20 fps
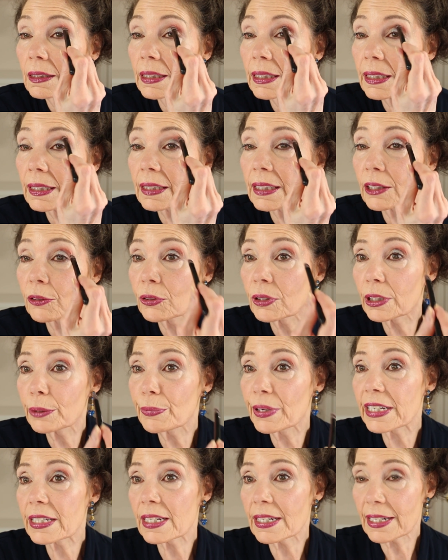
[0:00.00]
Now that really
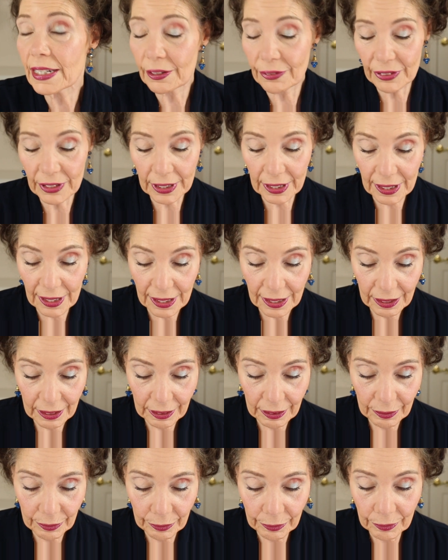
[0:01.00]
makes a difference.
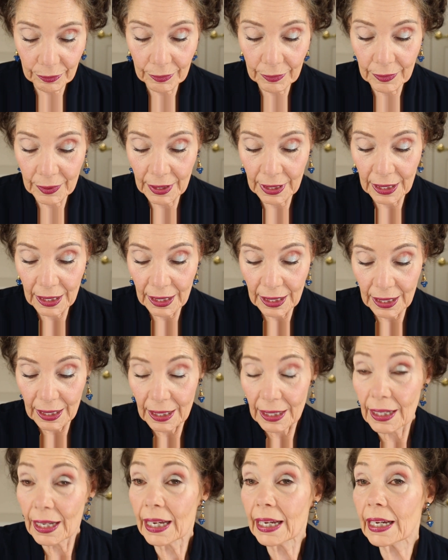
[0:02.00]

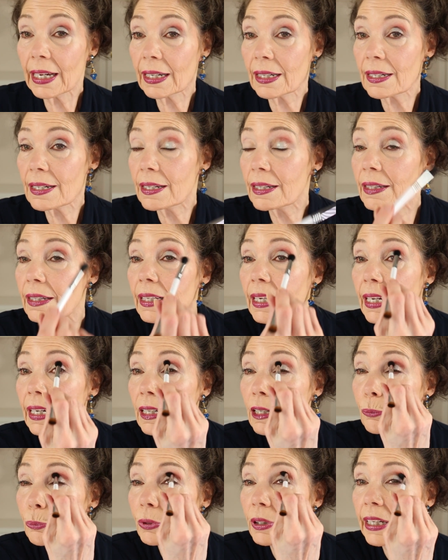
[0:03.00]
And then I'm
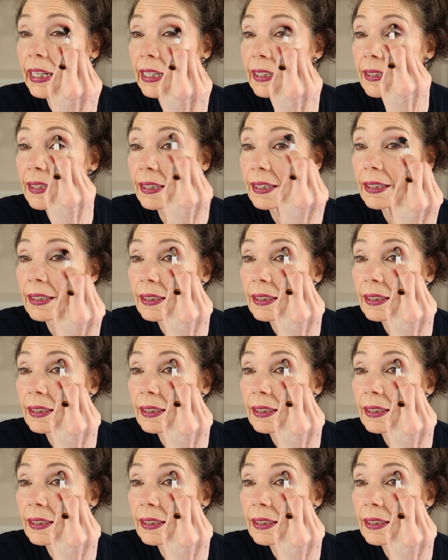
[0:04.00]
going to blend.